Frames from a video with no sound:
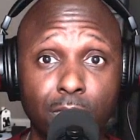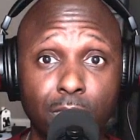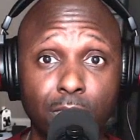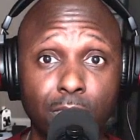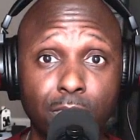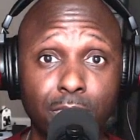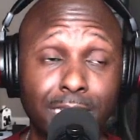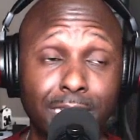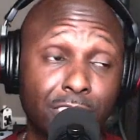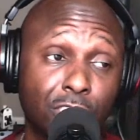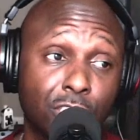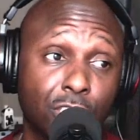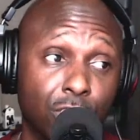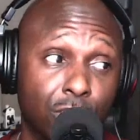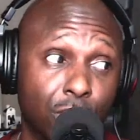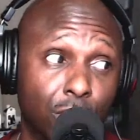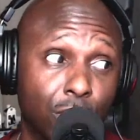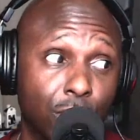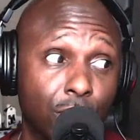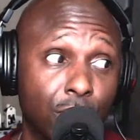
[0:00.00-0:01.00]
That's
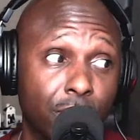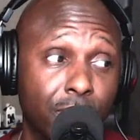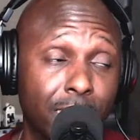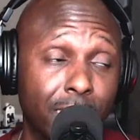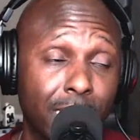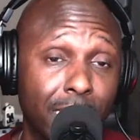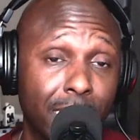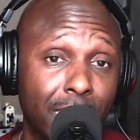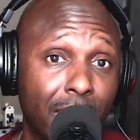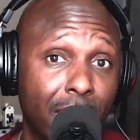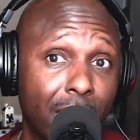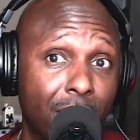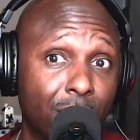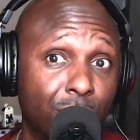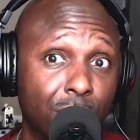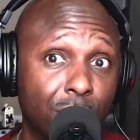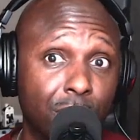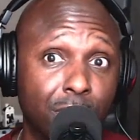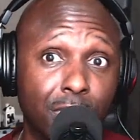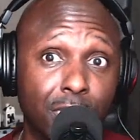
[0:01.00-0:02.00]
just looking at
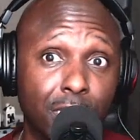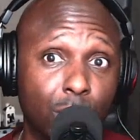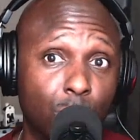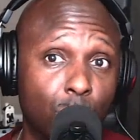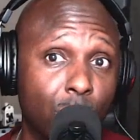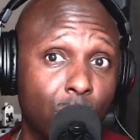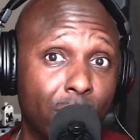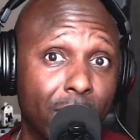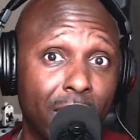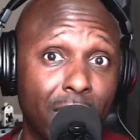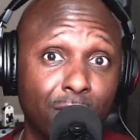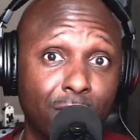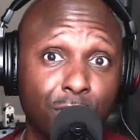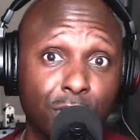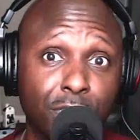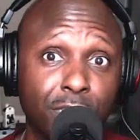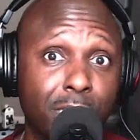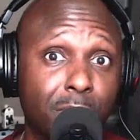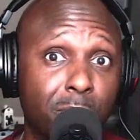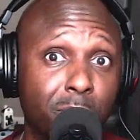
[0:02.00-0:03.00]
everything in a way
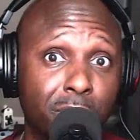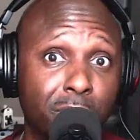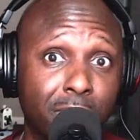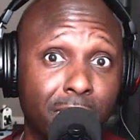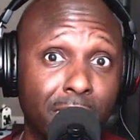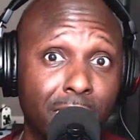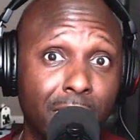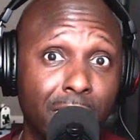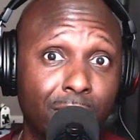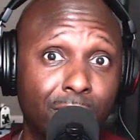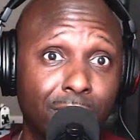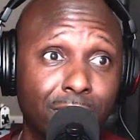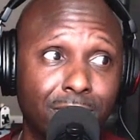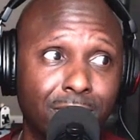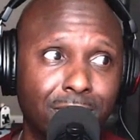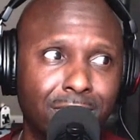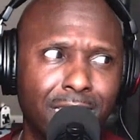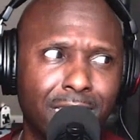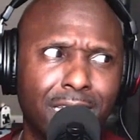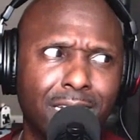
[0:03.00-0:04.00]
everything played out and
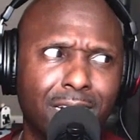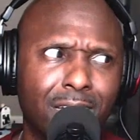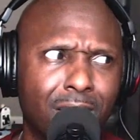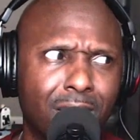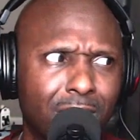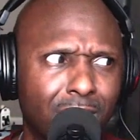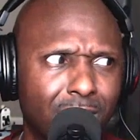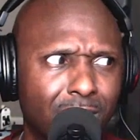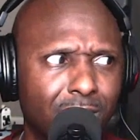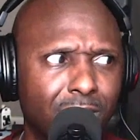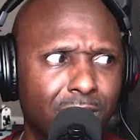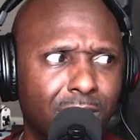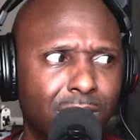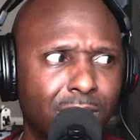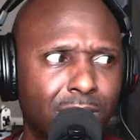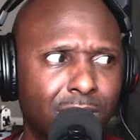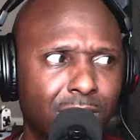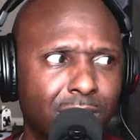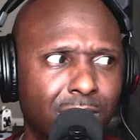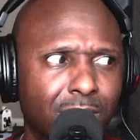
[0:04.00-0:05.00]
saying,
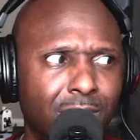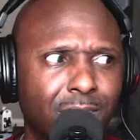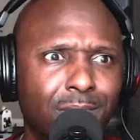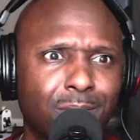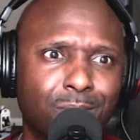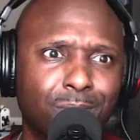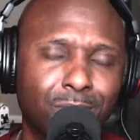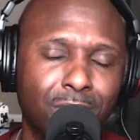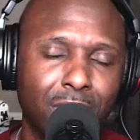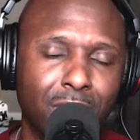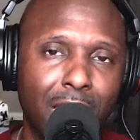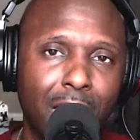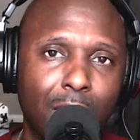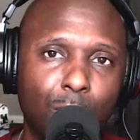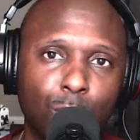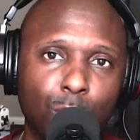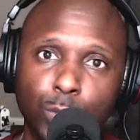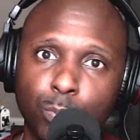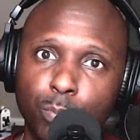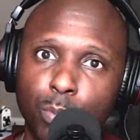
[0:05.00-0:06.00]
yeah, I
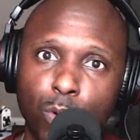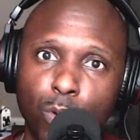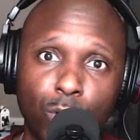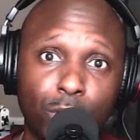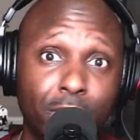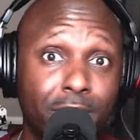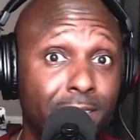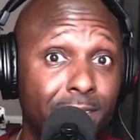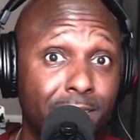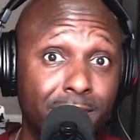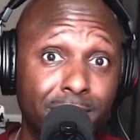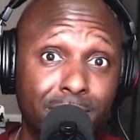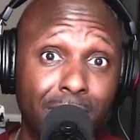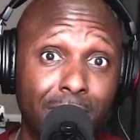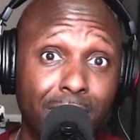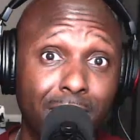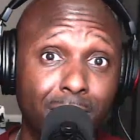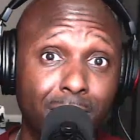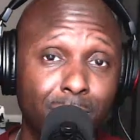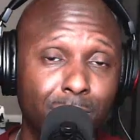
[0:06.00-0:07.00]
was born in a
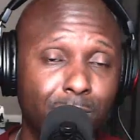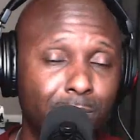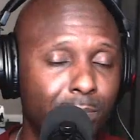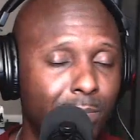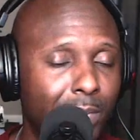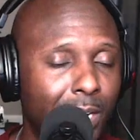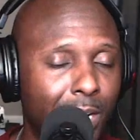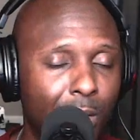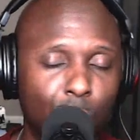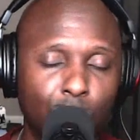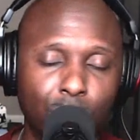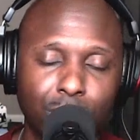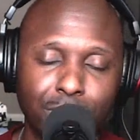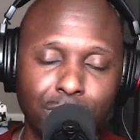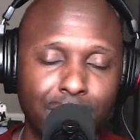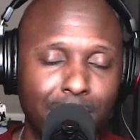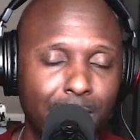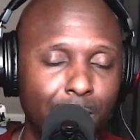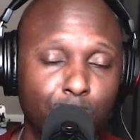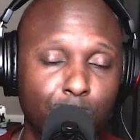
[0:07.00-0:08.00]
day, but I was
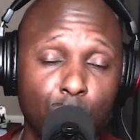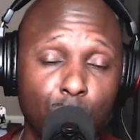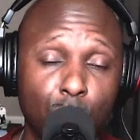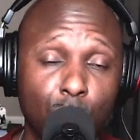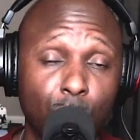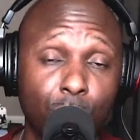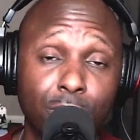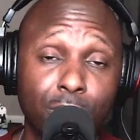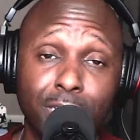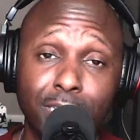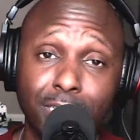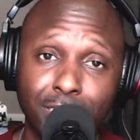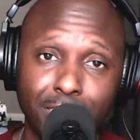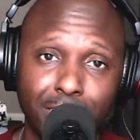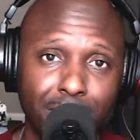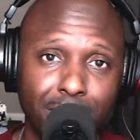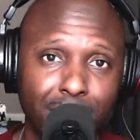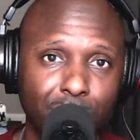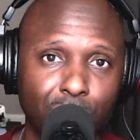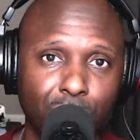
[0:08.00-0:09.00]
not born
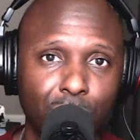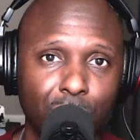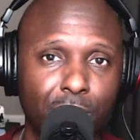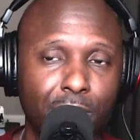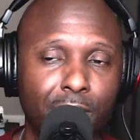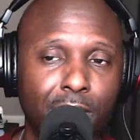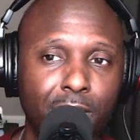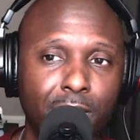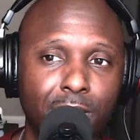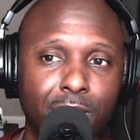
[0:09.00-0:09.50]
yesterday.